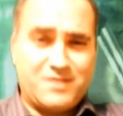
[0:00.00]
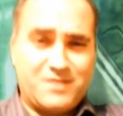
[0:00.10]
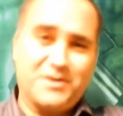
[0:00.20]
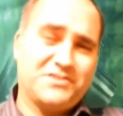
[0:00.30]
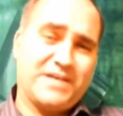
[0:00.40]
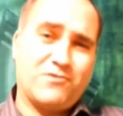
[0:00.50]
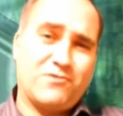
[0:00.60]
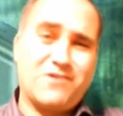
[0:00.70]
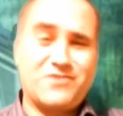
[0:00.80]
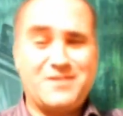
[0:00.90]
You might say,
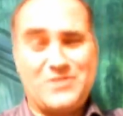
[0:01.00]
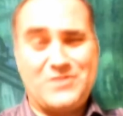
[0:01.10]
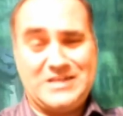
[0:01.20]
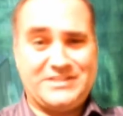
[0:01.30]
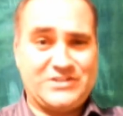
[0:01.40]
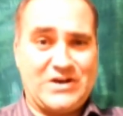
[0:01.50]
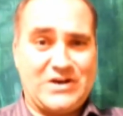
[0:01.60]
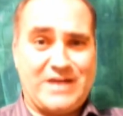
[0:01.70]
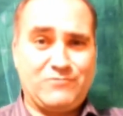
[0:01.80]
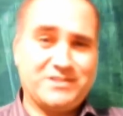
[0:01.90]
well, come on,
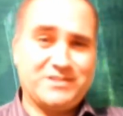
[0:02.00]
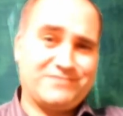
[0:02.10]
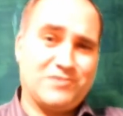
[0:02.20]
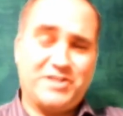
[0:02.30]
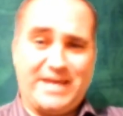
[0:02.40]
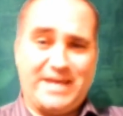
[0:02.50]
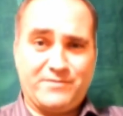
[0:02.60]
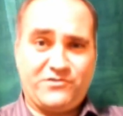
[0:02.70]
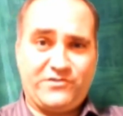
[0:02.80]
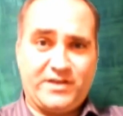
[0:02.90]
Scott, what
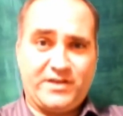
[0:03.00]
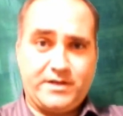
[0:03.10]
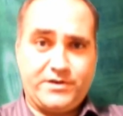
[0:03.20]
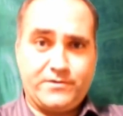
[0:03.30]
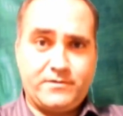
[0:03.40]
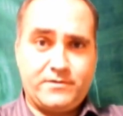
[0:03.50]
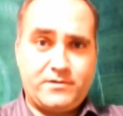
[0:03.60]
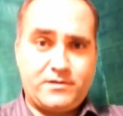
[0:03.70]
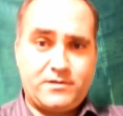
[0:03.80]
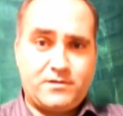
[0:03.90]
damage is he going to do?
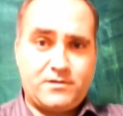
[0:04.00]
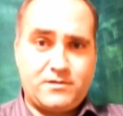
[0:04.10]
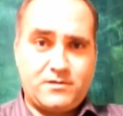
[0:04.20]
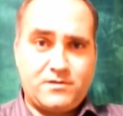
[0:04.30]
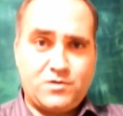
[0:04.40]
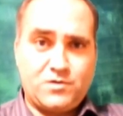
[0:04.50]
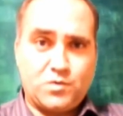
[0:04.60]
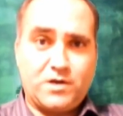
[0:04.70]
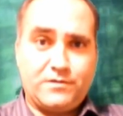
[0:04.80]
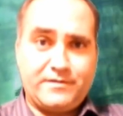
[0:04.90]

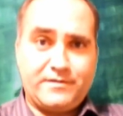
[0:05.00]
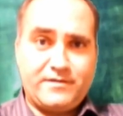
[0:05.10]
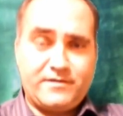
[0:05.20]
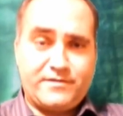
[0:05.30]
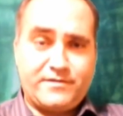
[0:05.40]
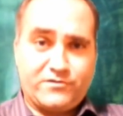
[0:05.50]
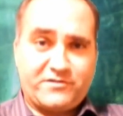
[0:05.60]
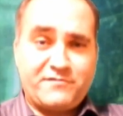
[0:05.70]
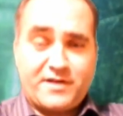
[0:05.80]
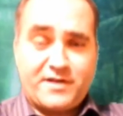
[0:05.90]
Well, there are
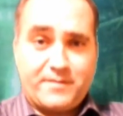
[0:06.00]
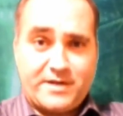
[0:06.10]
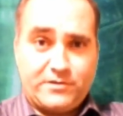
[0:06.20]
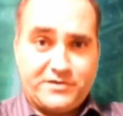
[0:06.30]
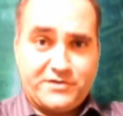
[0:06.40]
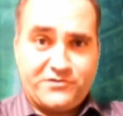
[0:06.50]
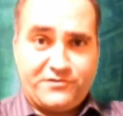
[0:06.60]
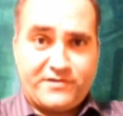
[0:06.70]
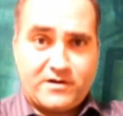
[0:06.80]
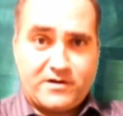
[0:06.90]
some fundamental
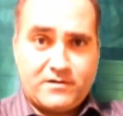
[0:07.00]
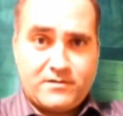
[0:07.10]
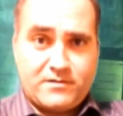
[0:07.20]
issues there.